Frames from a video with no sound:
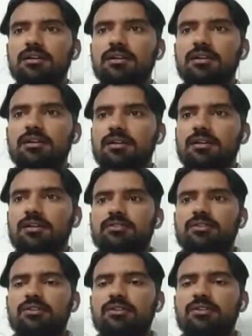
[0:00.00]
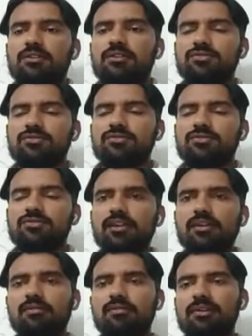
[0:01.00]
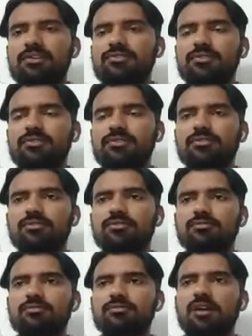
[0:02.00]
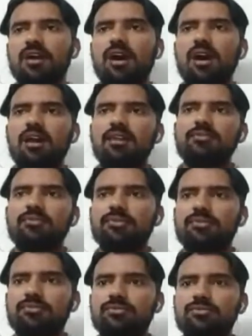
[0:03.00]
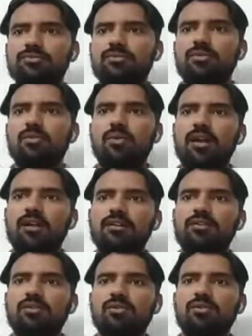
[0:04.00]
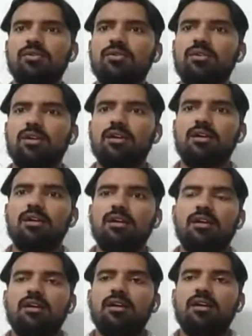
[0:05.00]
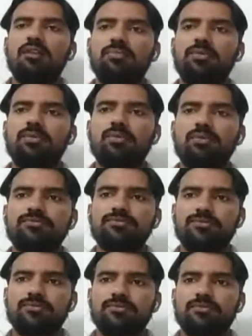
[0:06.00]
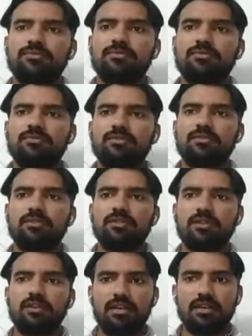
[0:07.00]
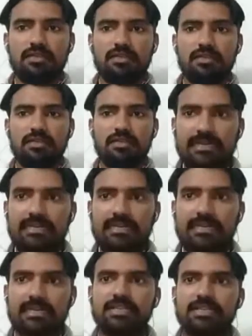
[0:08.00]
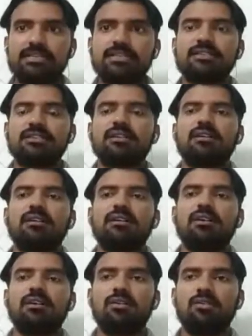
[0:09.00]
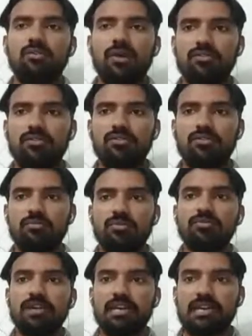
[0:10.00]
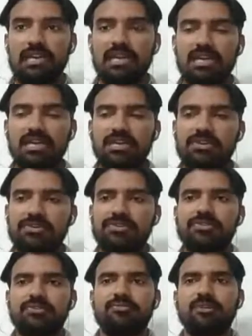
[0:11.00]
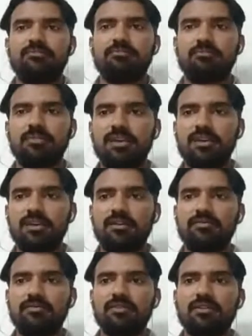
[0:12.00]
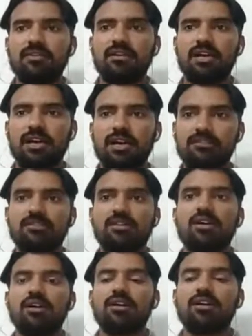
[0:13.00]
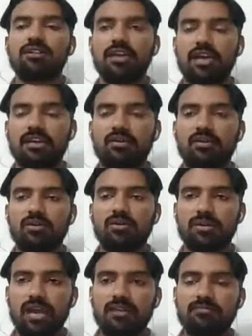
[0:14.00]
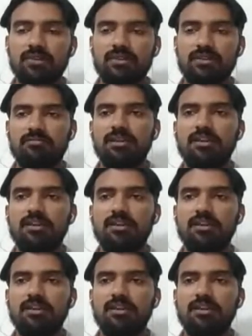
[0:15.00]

yes, so I request you, all of you who want to improve his English, who want to improve their English with me, he can they can contact with me